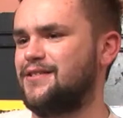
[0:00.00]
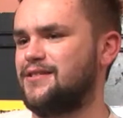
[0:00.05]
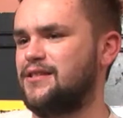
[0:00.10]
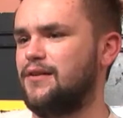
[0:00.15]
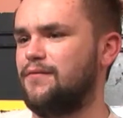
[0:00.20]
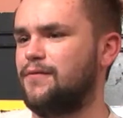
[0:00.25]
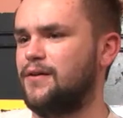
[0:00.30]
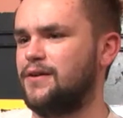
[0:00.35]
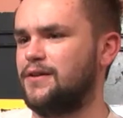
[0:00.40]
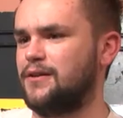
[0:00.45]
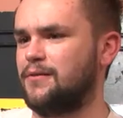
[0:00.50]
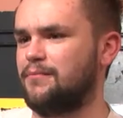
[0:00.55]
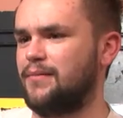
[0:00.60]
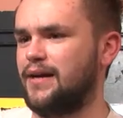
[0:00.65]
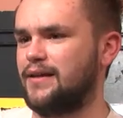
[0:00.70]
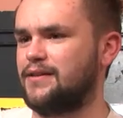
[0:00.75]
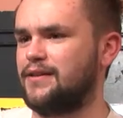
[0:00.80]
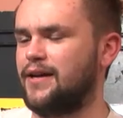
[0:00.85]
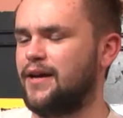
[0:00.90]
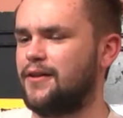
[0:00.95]
see Fun come
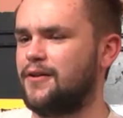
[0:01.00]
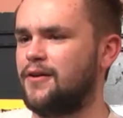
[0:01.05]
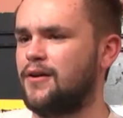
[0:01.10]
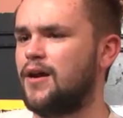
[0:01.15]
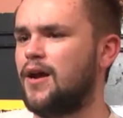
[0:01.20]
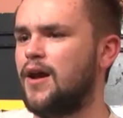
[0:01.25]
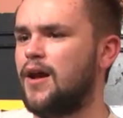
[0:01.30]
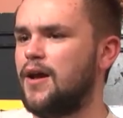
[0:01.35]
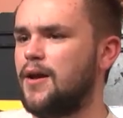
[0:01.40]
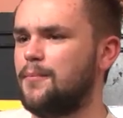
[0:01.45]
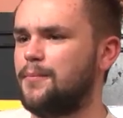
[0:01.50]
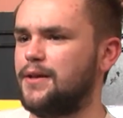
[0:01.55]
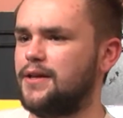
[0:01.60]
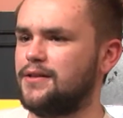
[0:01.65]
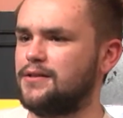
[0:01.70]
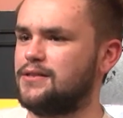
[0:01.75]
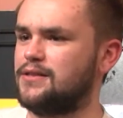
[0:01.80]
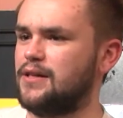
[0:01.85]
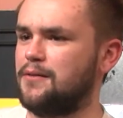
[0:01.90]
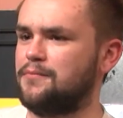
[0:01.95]
back together,
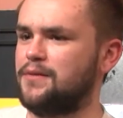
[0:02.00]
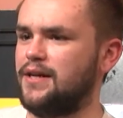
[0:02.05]
because Some